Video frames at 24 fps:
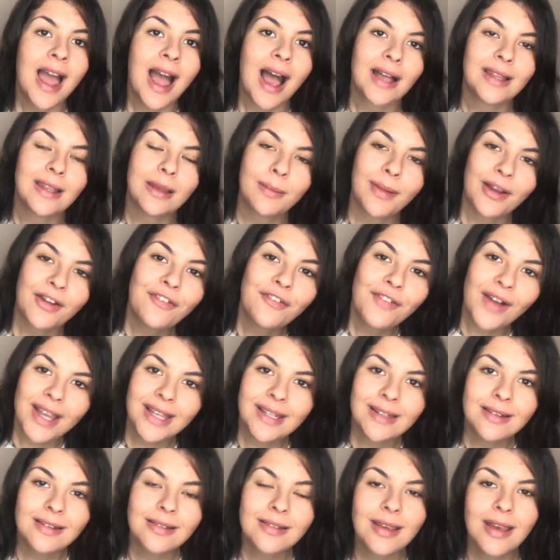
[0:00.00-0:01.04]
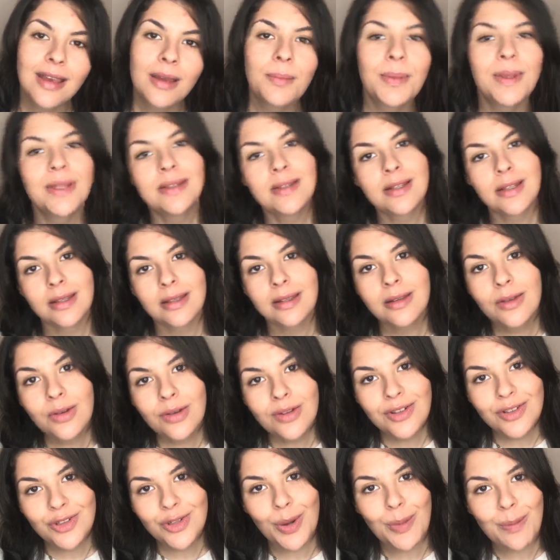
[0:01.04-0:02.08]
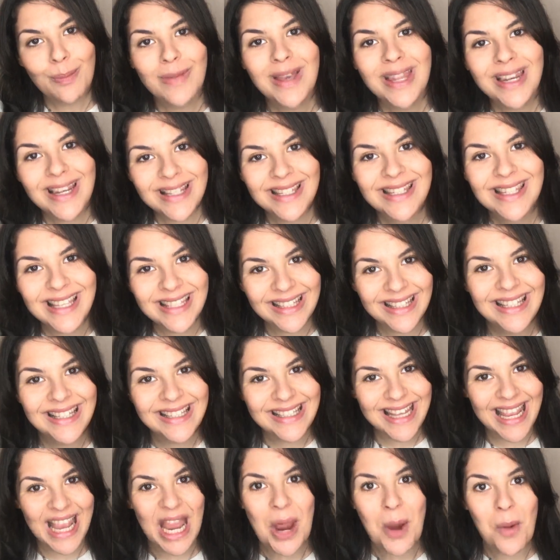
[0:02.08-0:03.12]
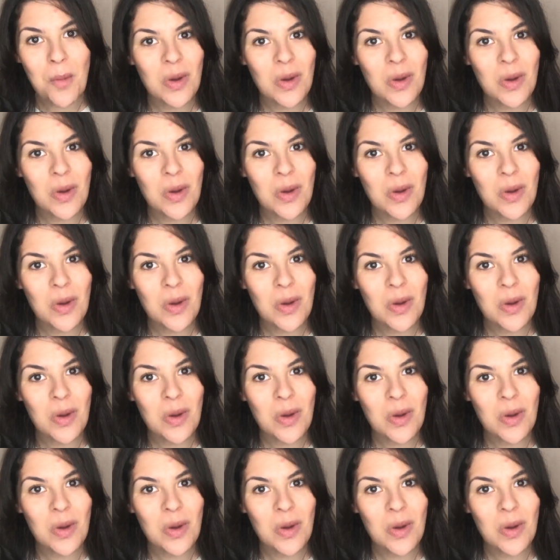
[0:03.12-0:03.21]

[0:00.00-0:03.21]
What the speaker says: And then my final tip is to use your minutes in the day.